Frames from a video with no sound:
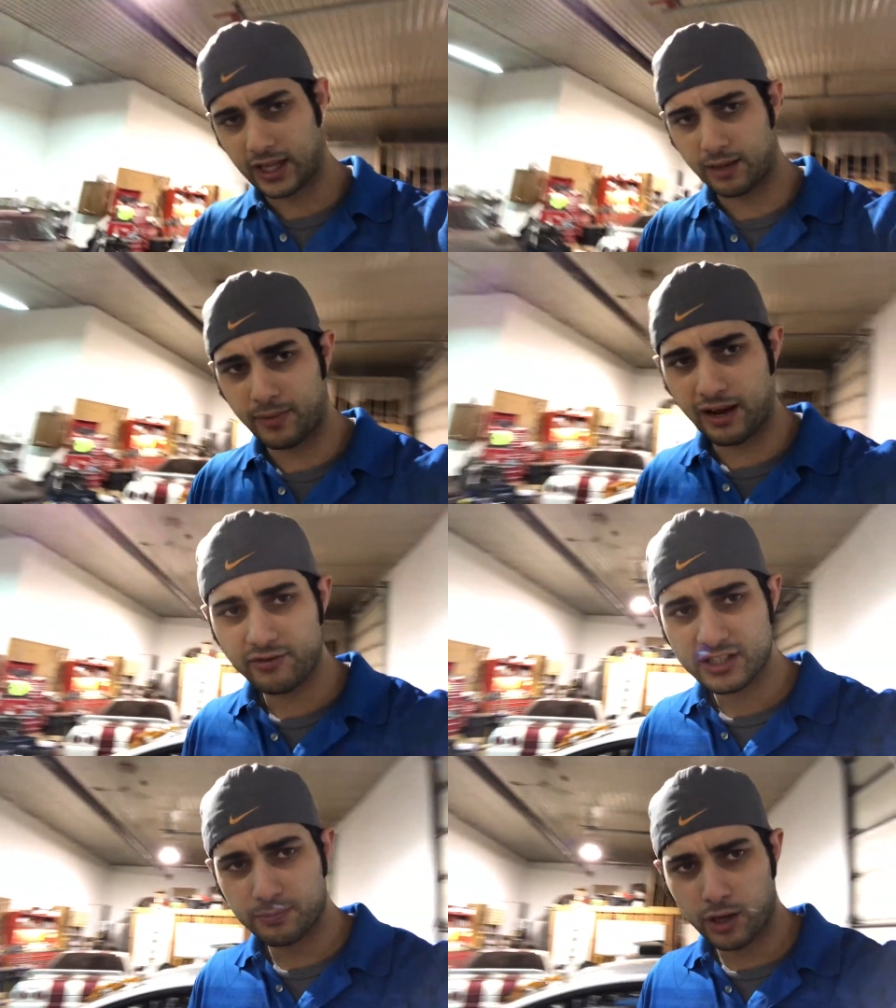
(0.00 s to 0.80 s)
Am I
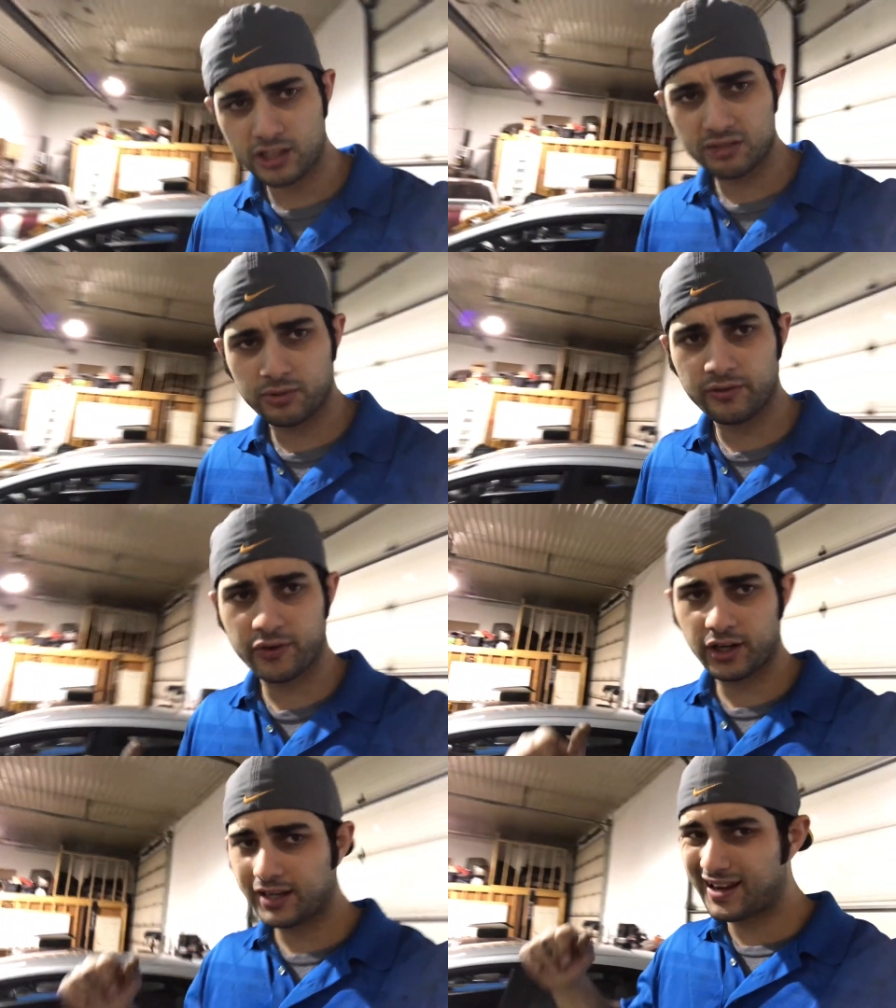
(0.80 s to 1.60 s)
responsible
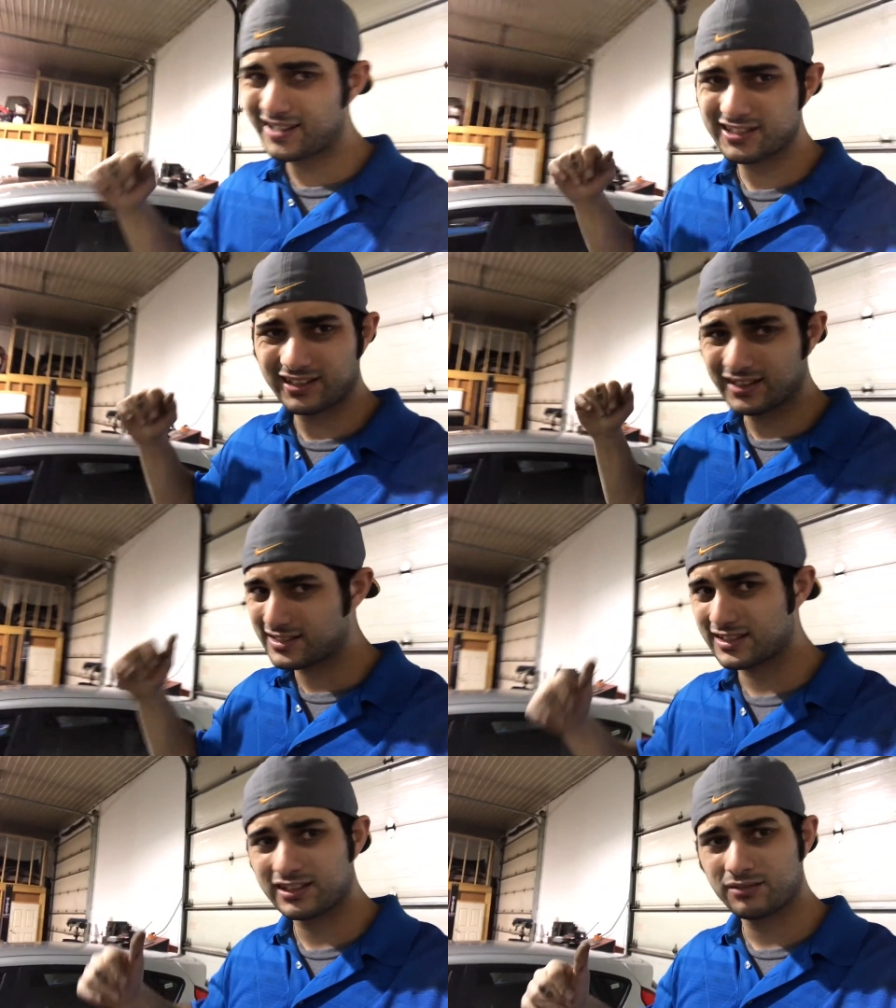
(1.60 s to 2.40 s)
for you guys to
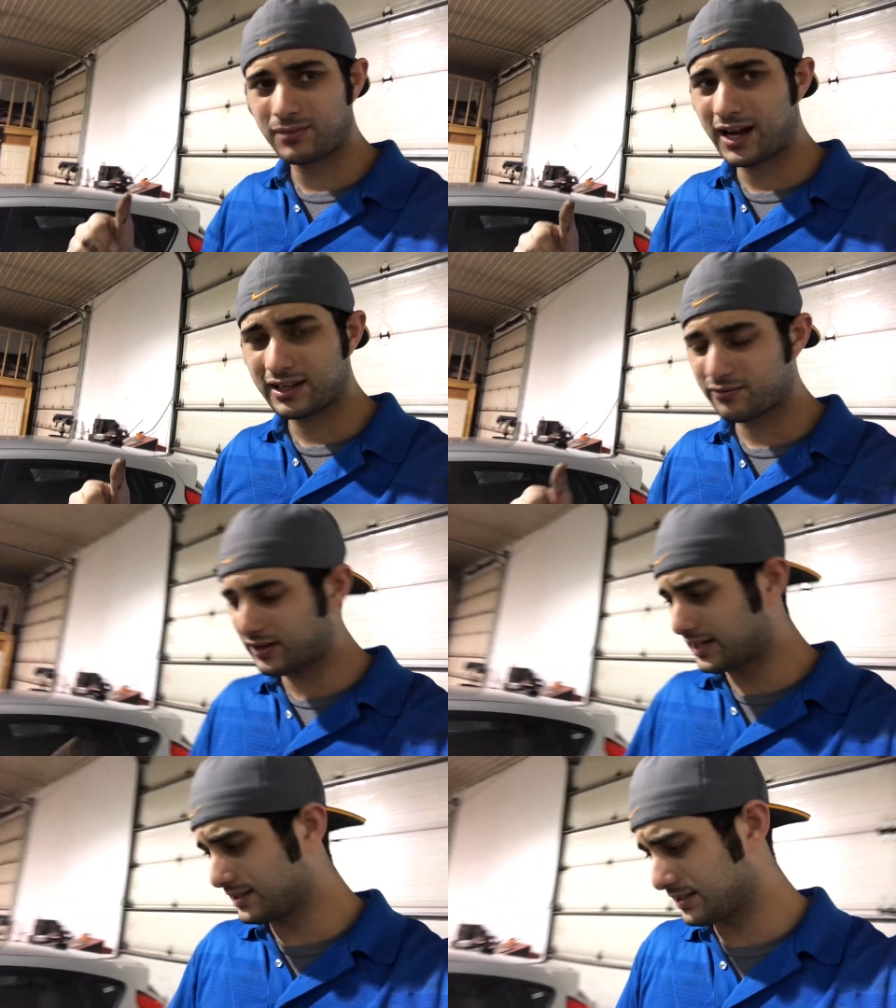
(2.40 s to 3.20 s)
listen to my
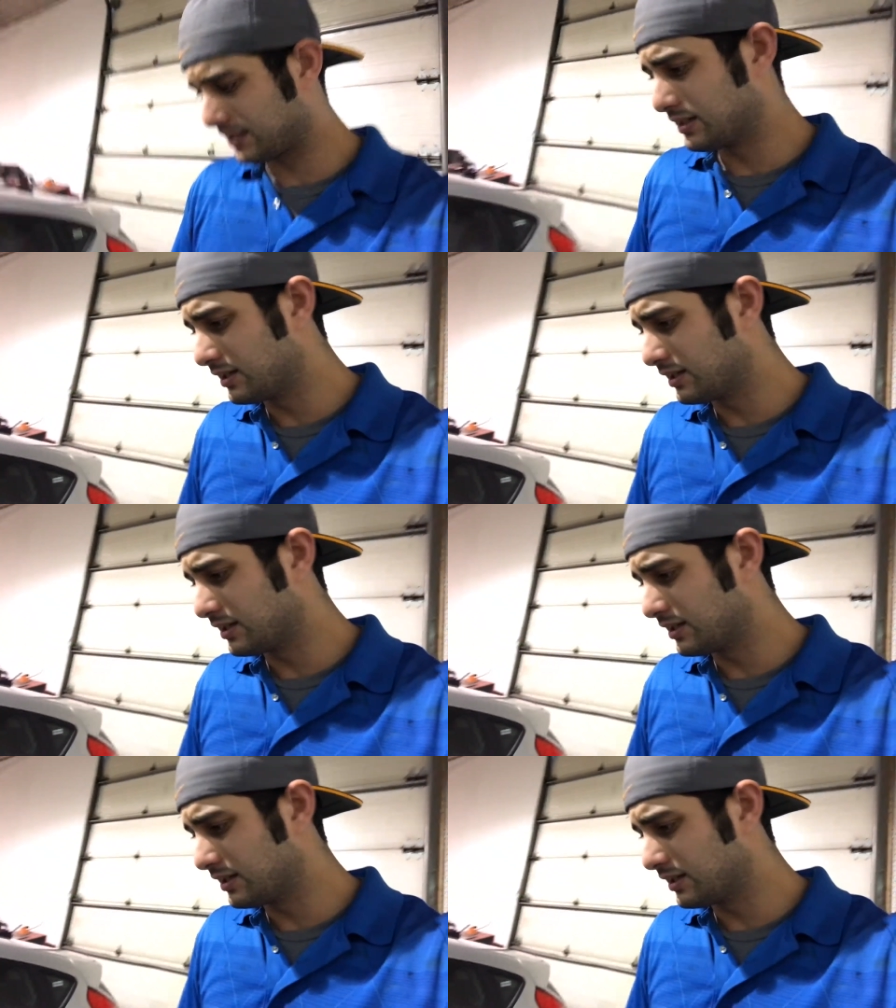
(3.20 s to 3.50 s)
advice?